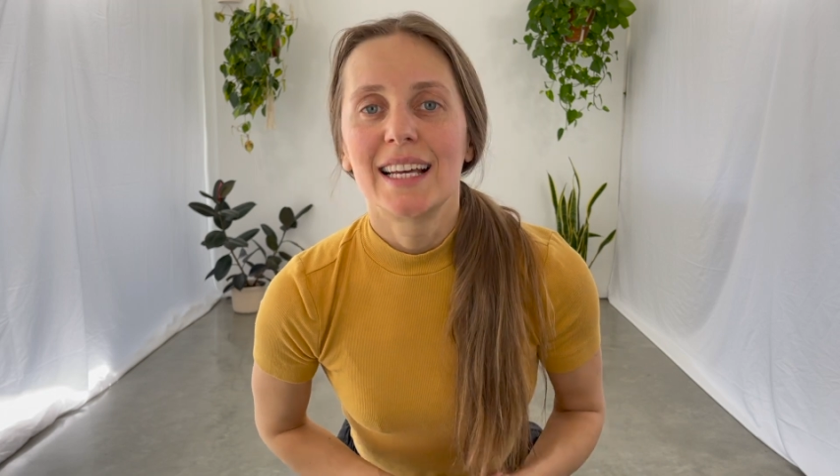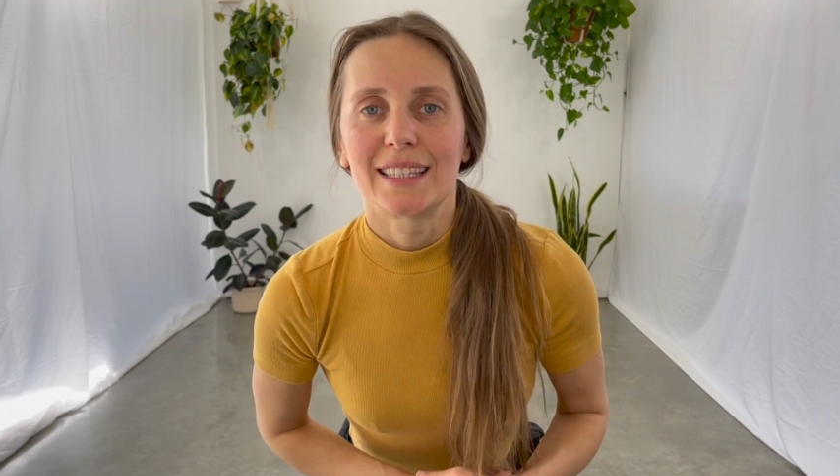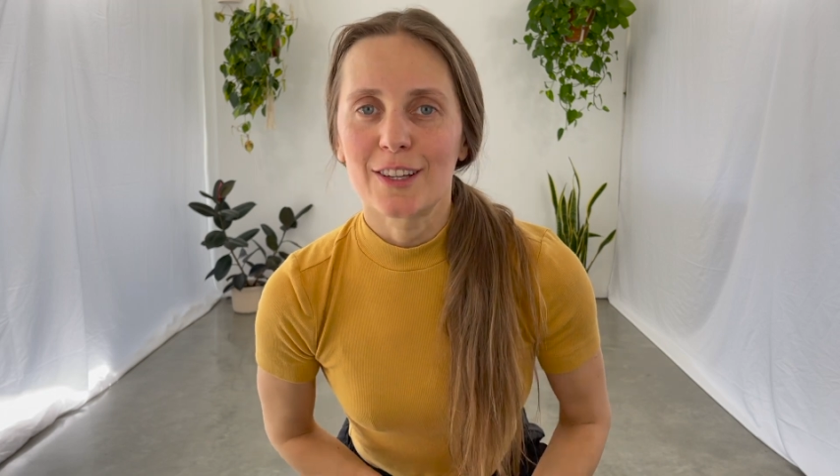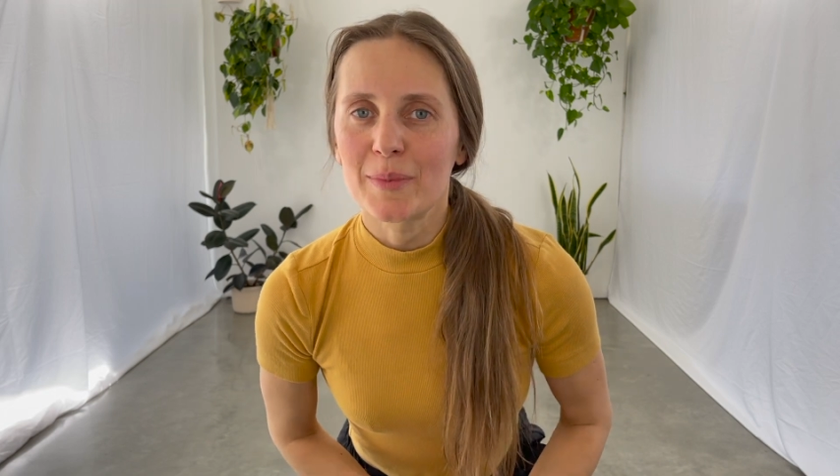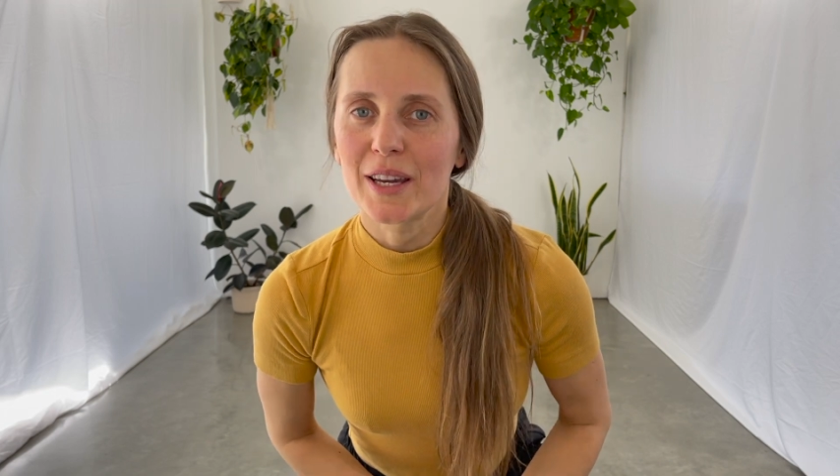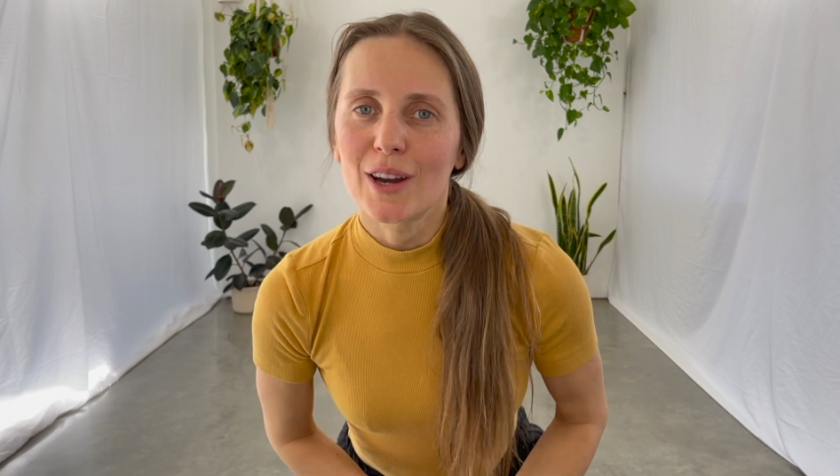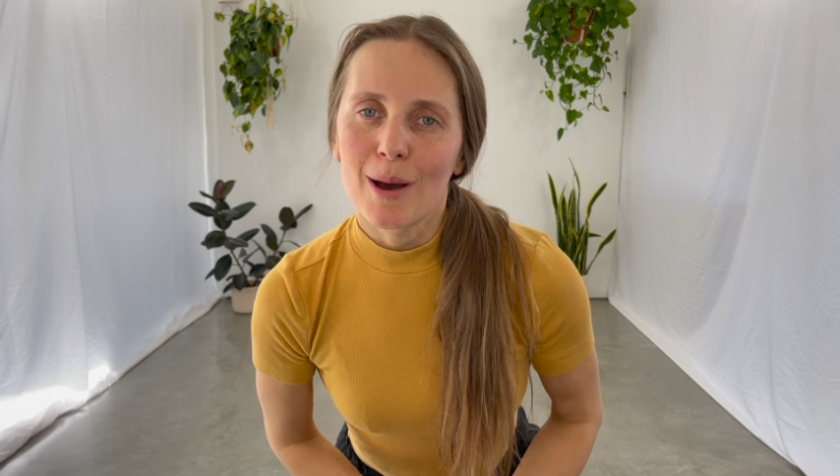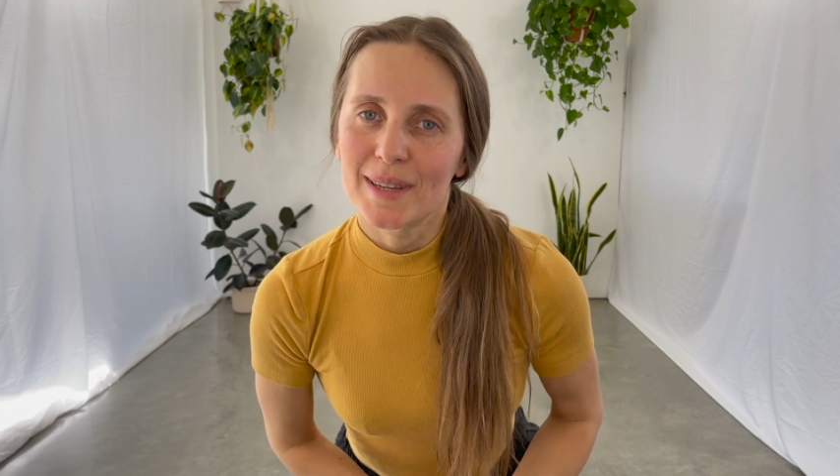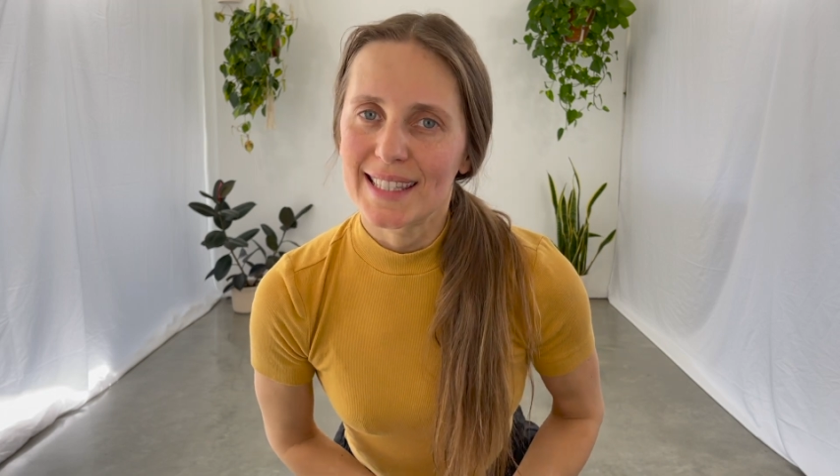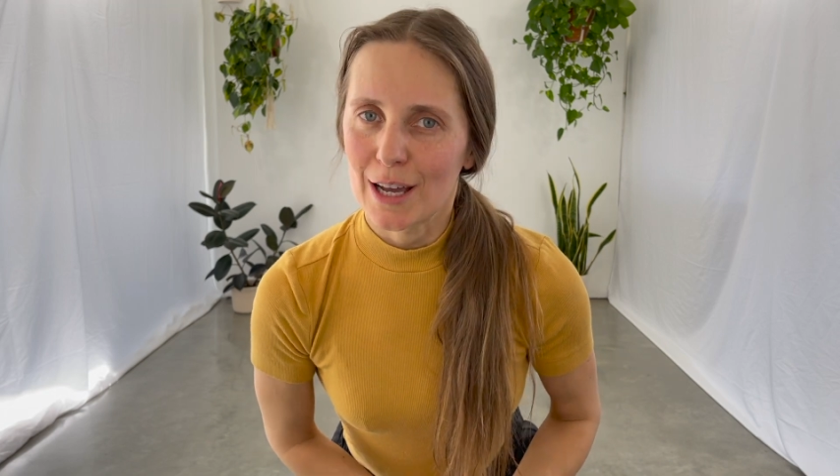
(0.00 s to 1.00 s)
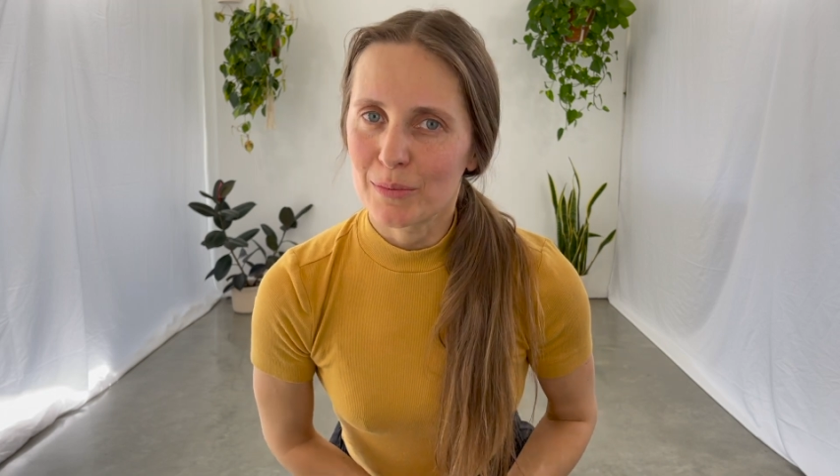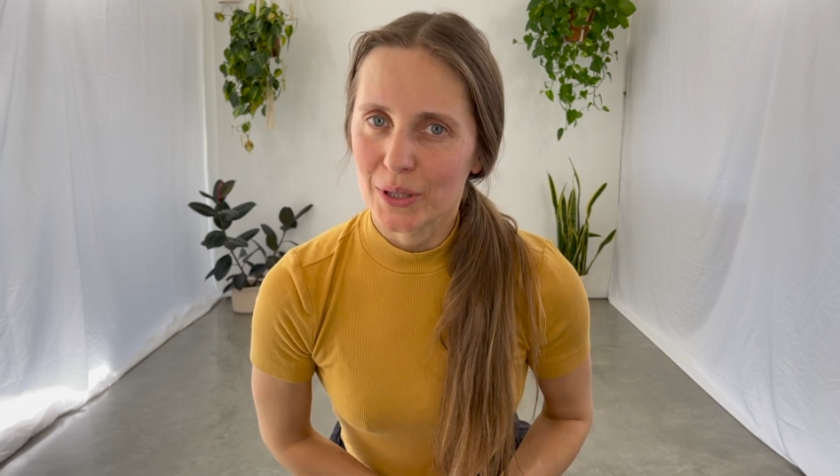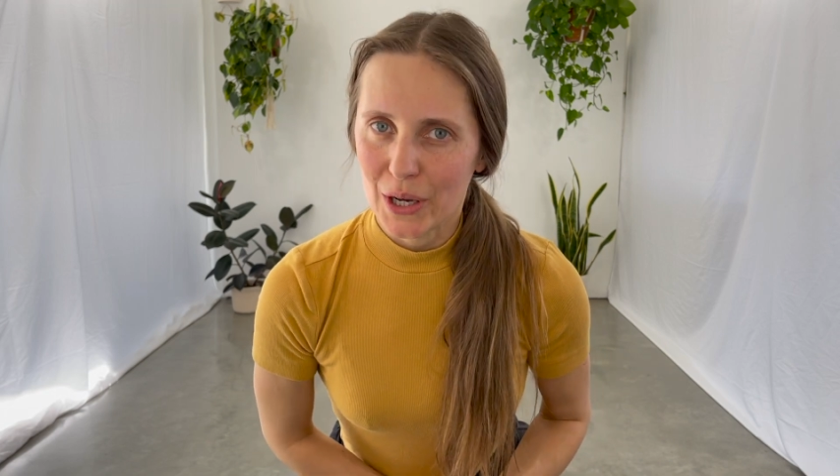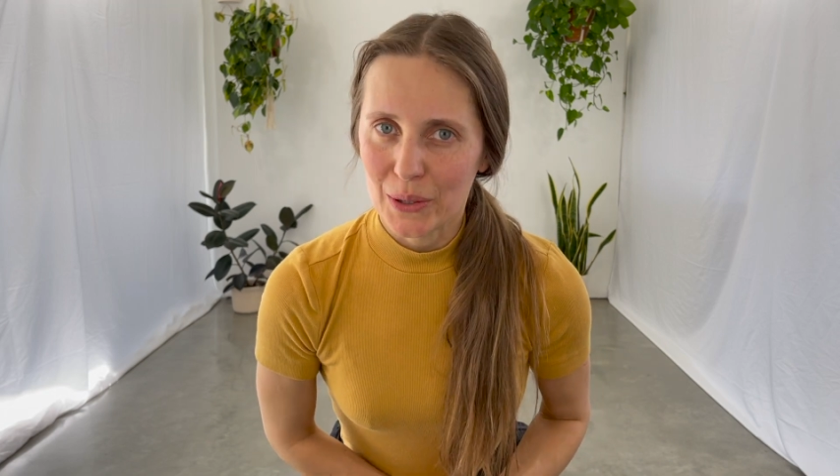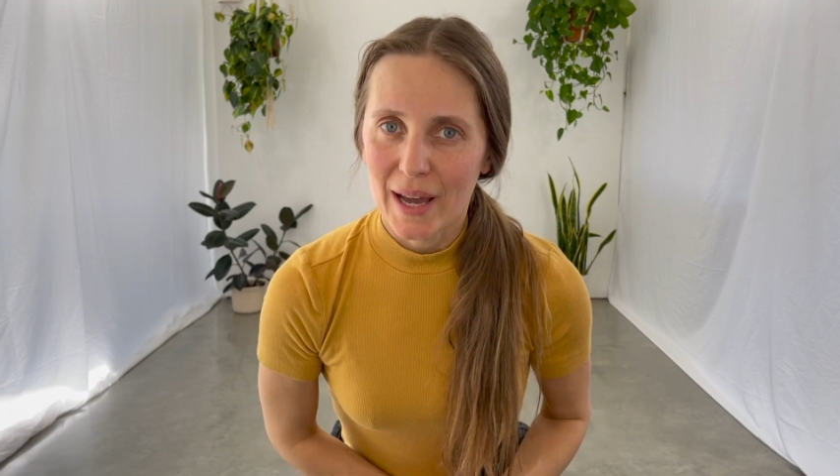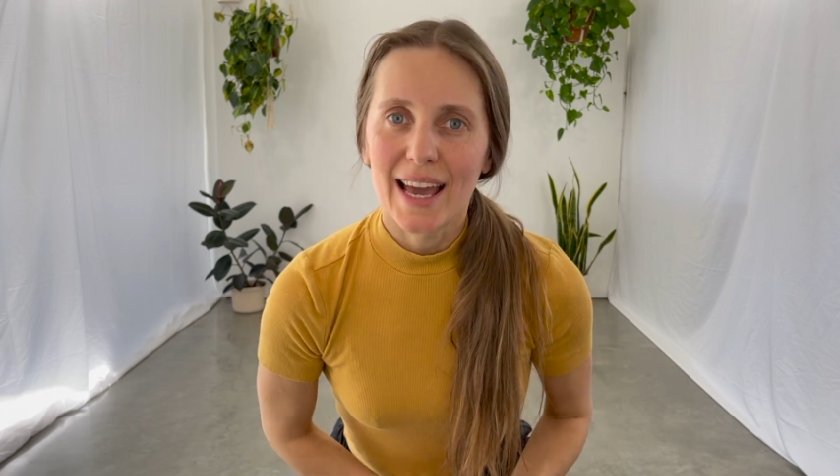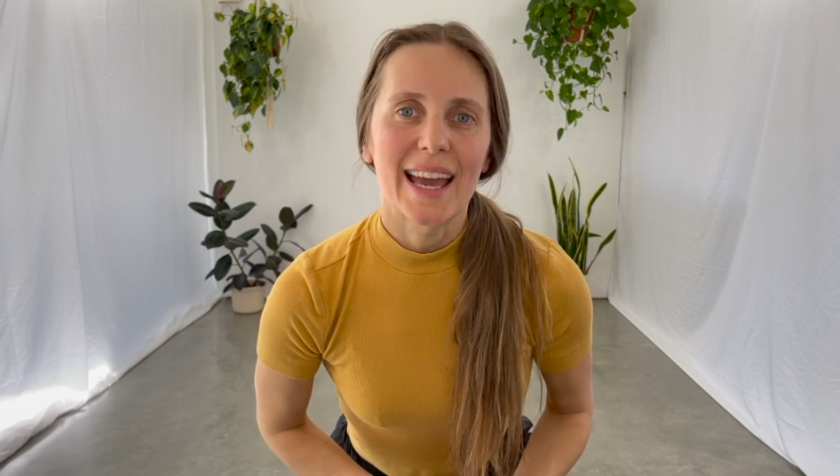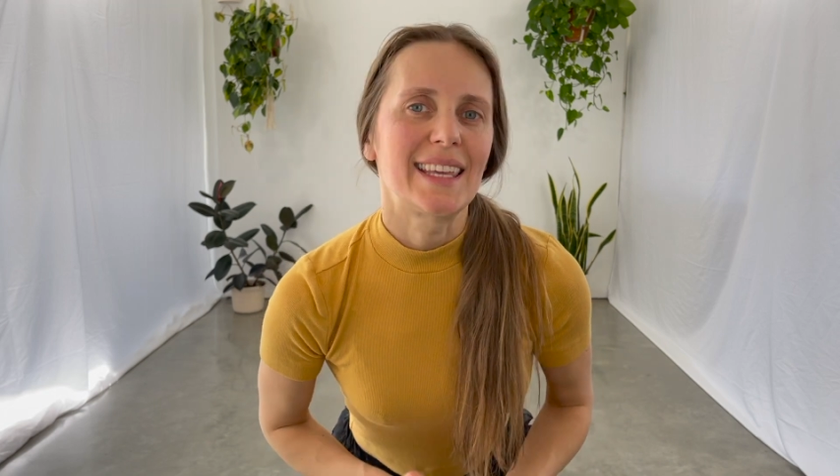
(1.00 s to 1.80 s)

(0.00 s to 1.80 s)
leave me a comment down below,